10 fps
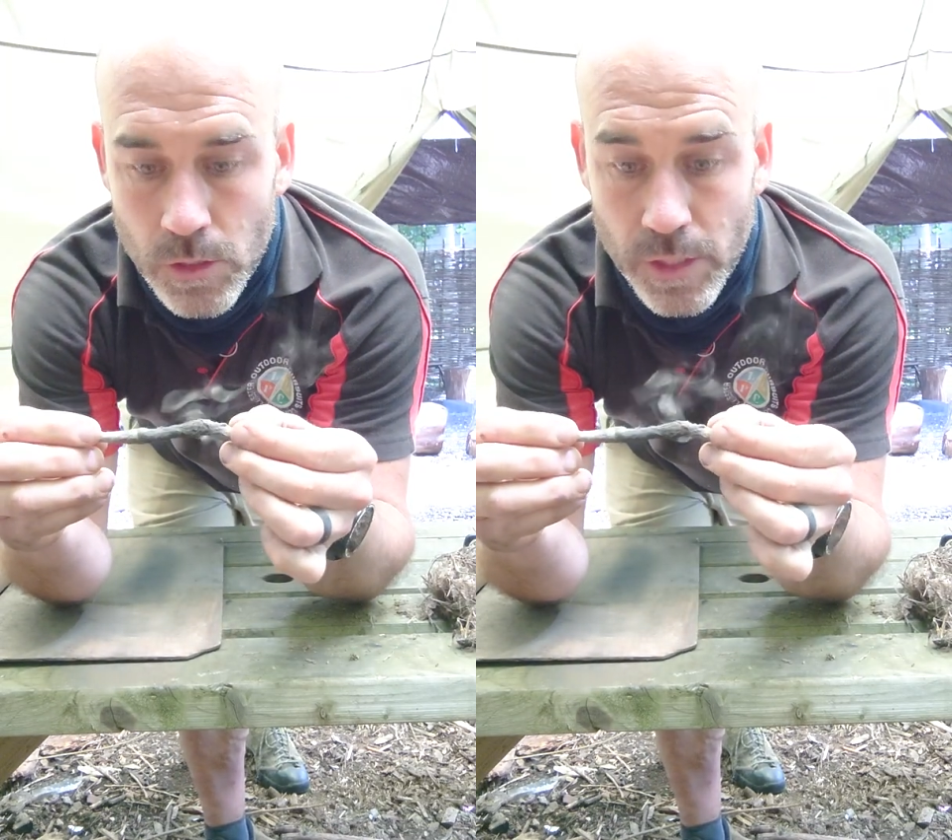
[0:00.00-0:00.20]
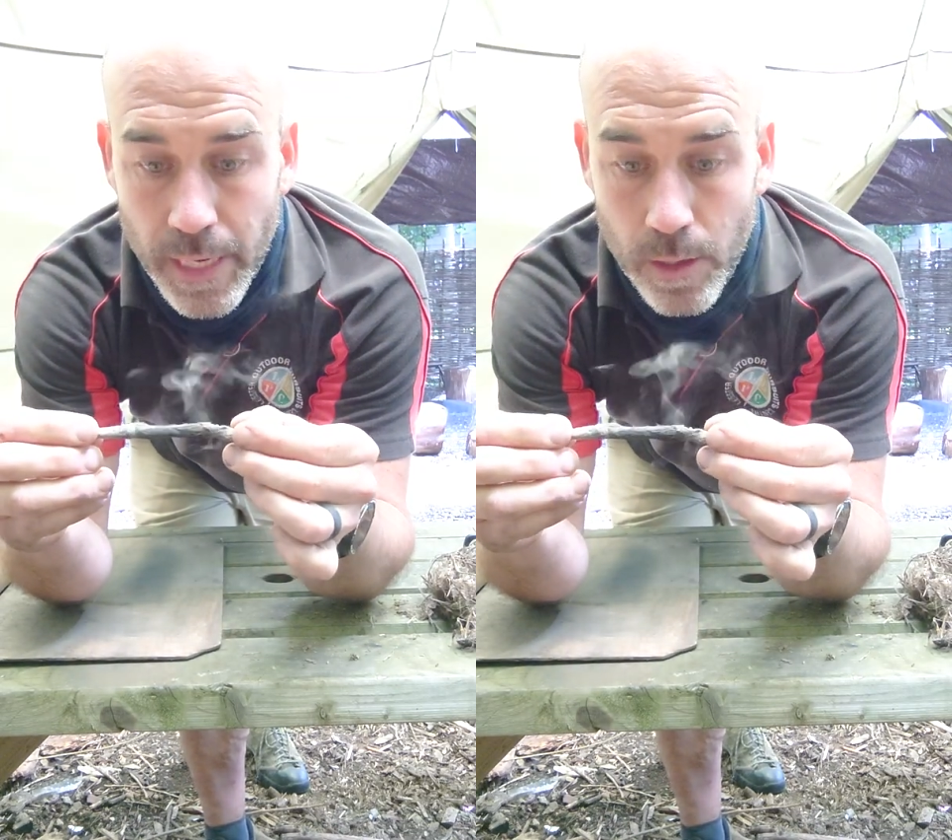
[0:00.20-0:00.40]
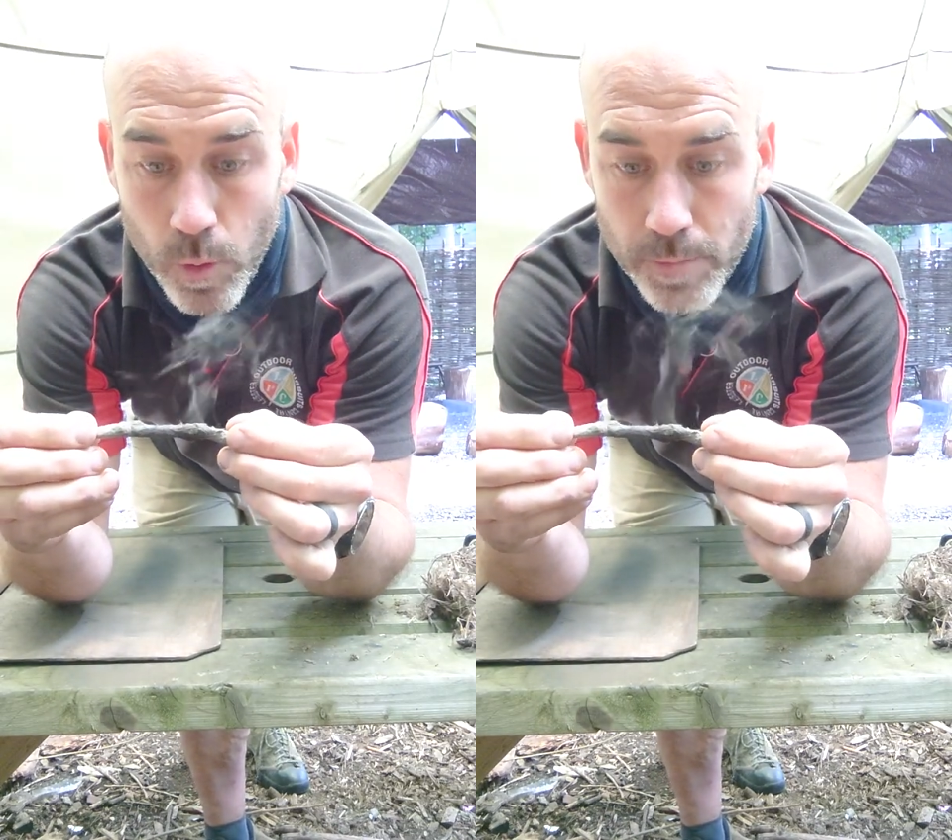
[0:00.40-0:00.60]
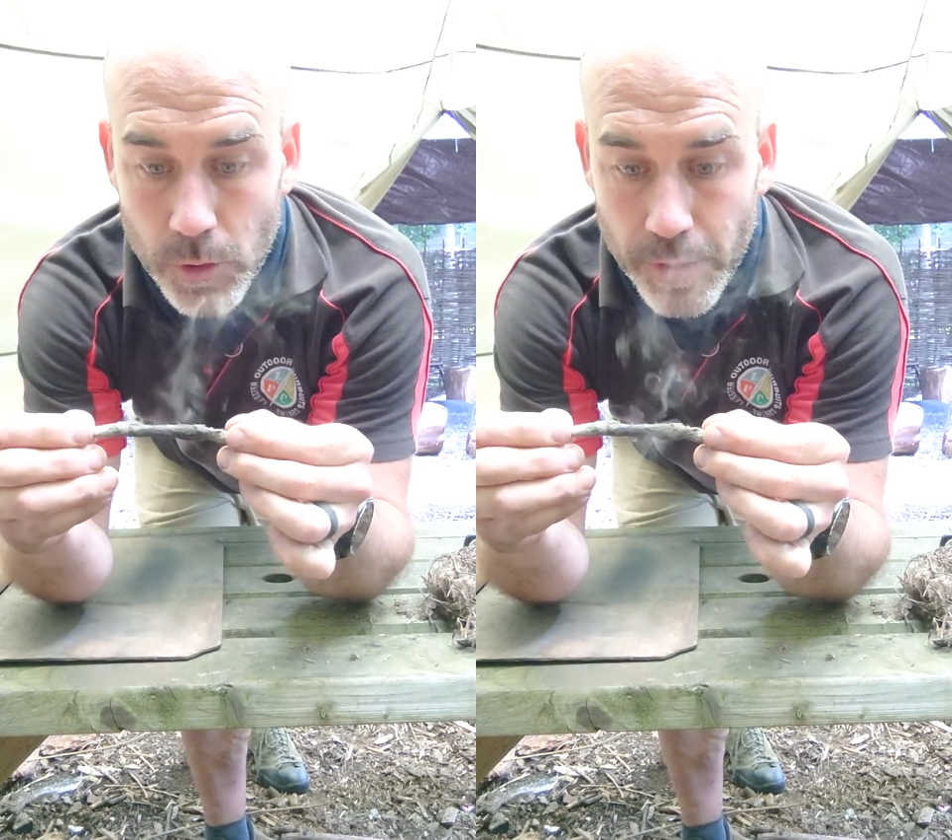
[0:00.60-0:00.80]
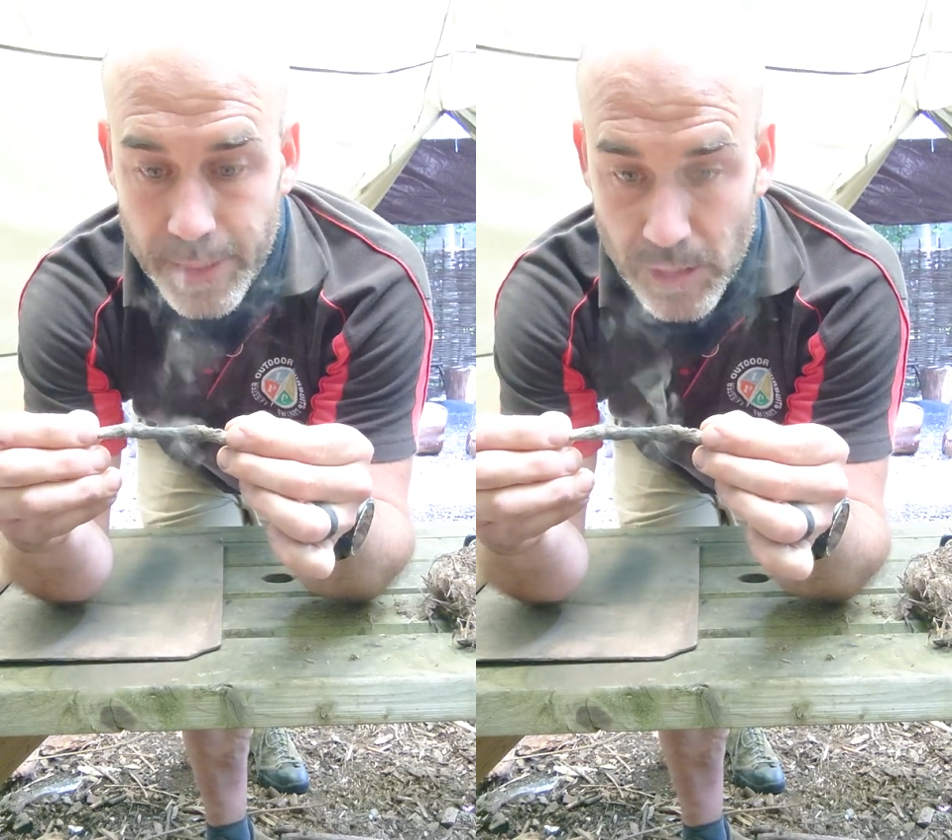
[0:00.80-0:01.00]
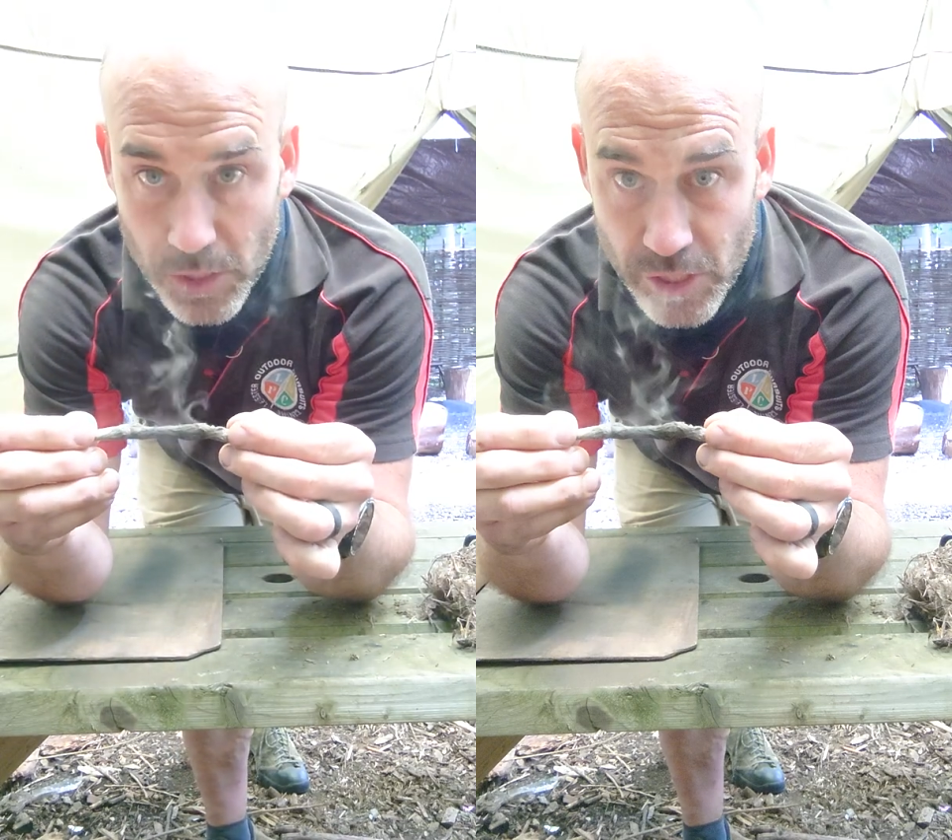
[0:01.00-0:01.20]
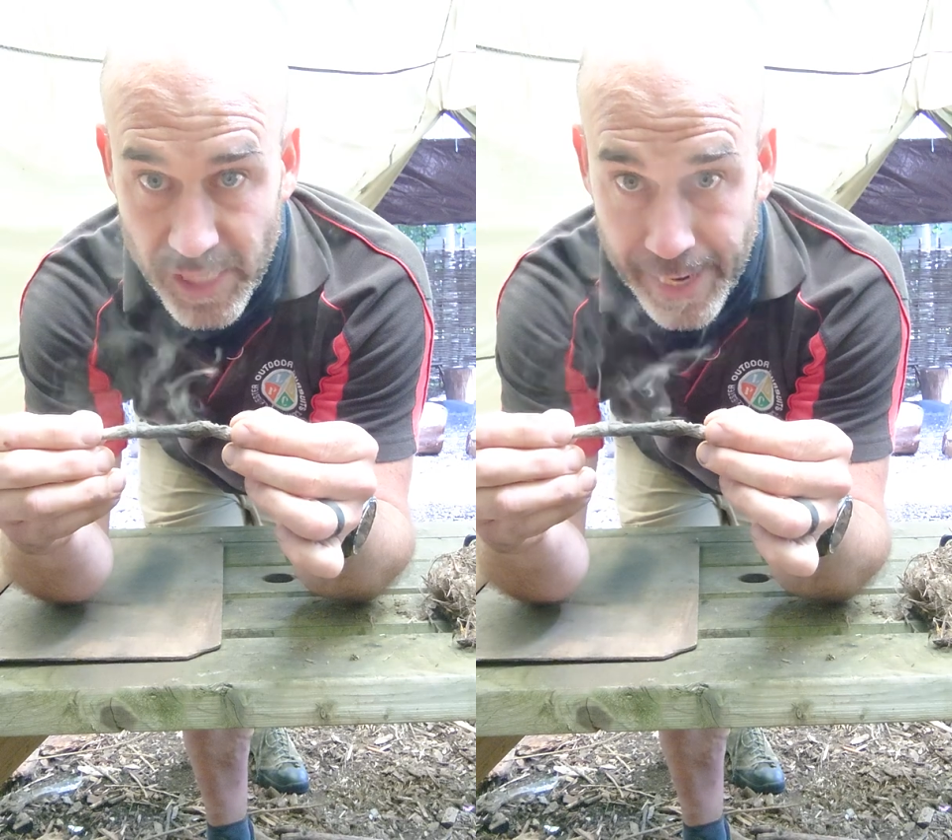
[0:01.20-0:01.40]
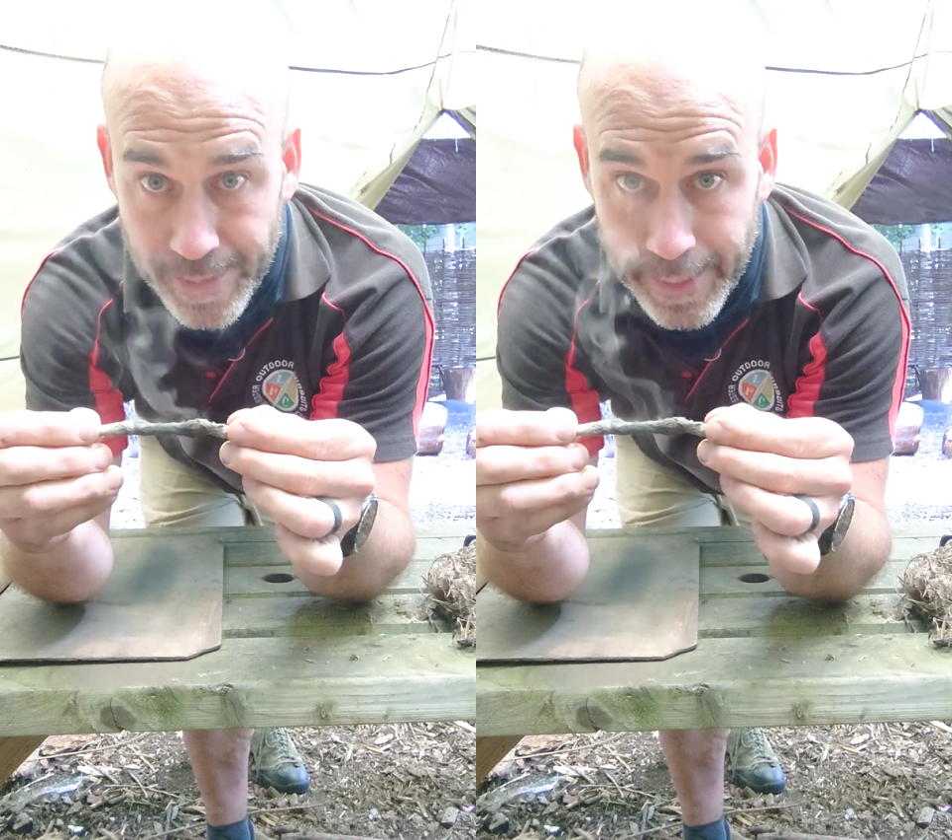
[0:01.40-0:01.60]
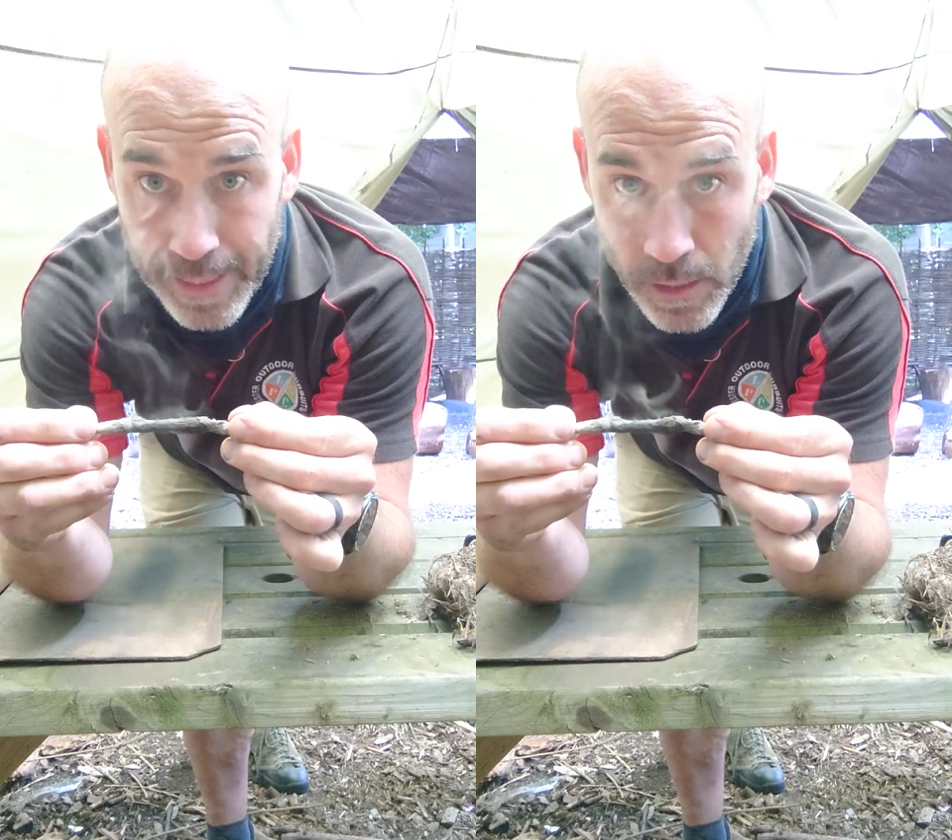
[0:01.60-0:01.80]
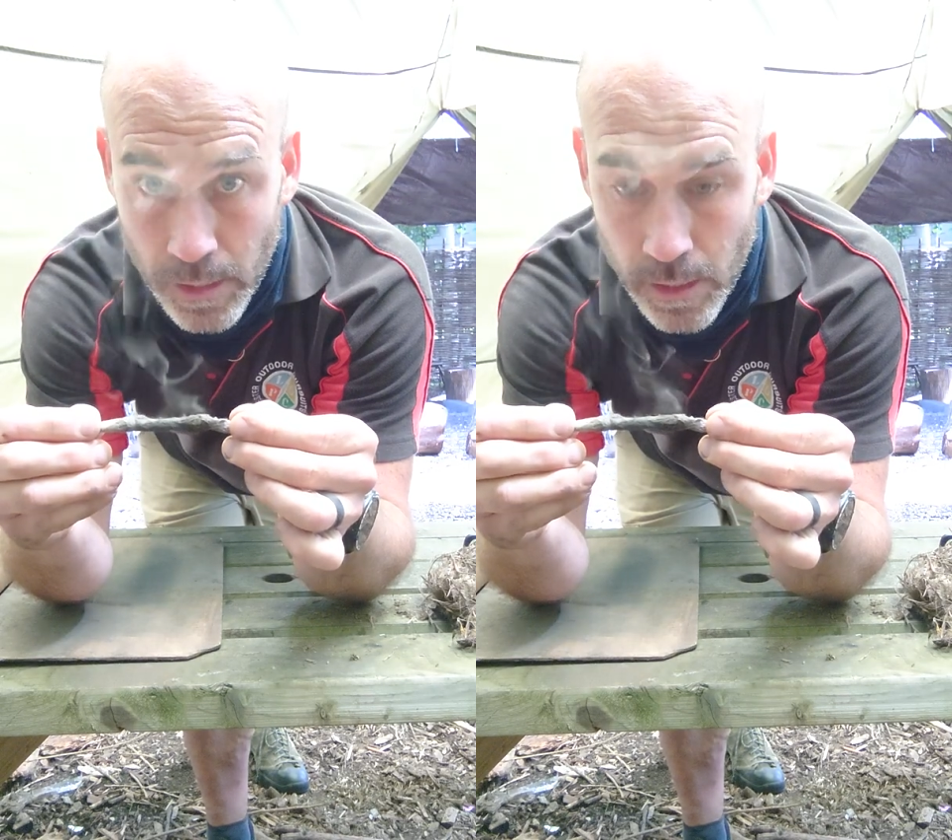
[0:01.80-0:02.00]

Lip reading: So now what I'm doing is just gently